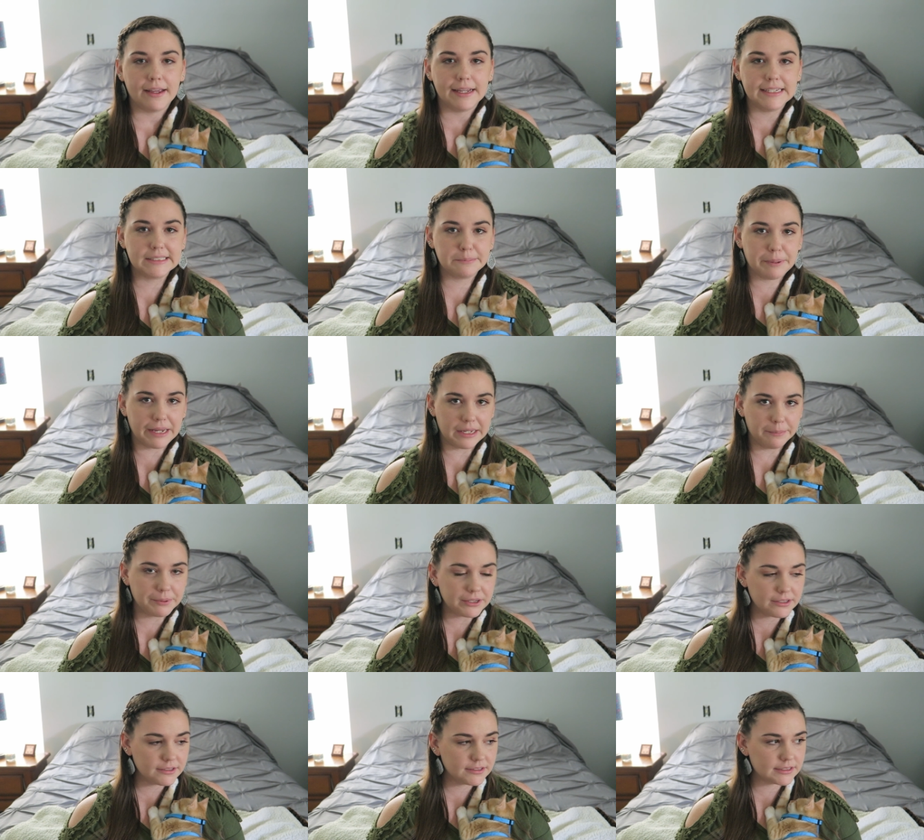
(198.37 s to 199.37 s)
His
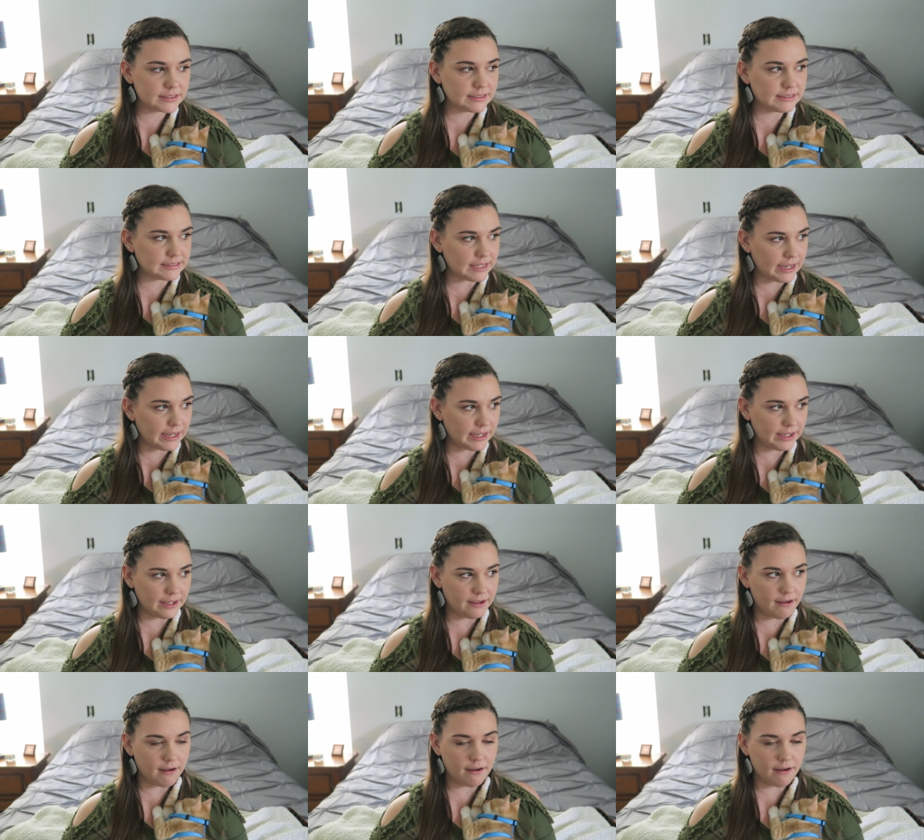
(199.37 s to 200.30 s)
papers say